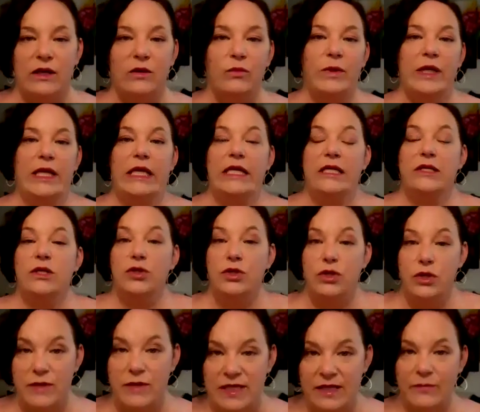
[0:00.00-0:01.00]
that we need to
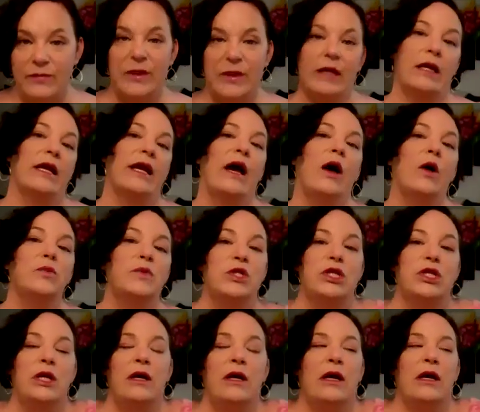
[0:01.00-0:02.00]
do something. It helps.